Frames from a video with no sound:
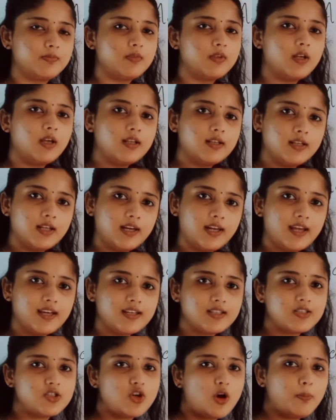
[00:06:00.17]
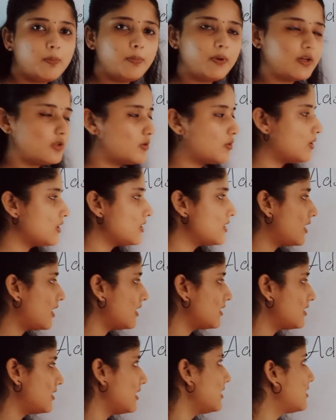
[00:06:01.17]
The next topic to
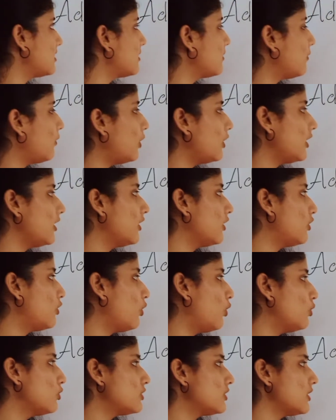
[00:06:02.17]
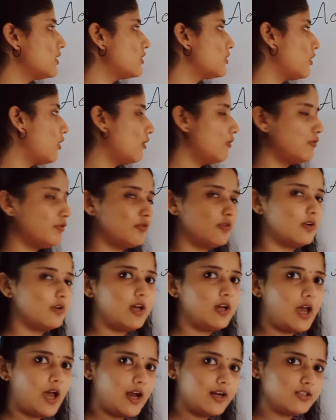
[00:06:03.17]
discuss is what are the causes of
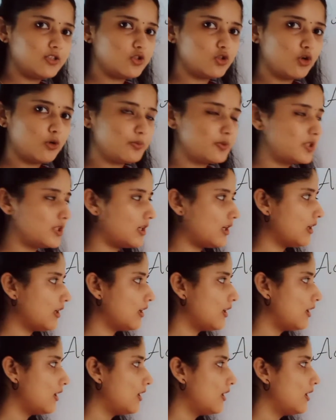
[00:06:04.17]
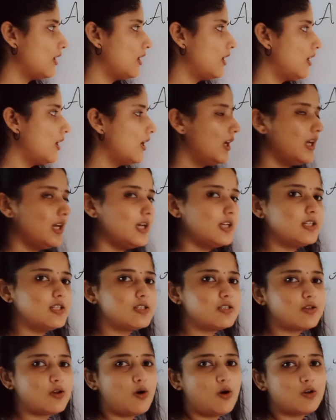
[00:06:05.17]
adsorption. It
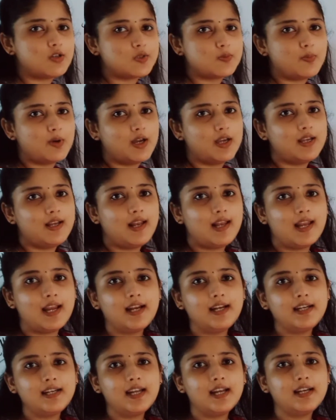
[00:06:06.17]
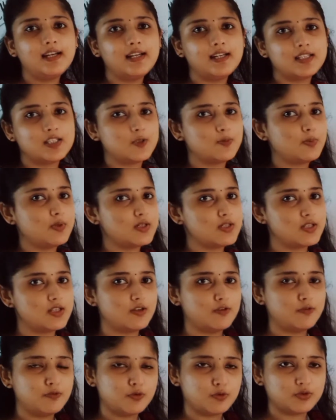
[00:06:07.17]
is caused by London
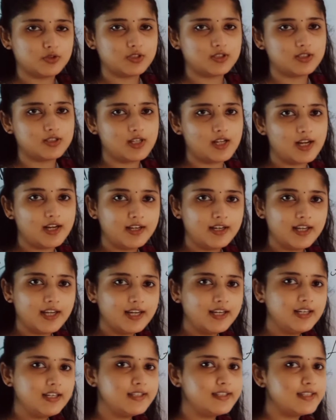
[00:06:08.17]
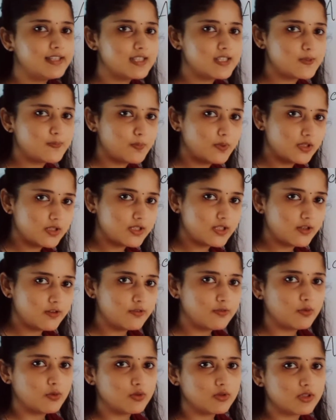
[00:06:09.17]
dispersive force. London dispersive
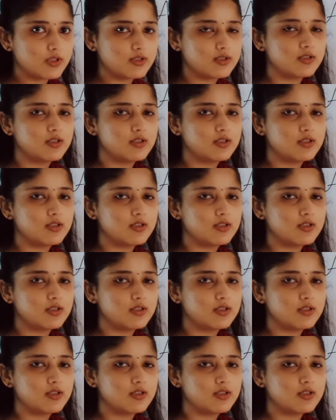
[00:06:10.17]
forces.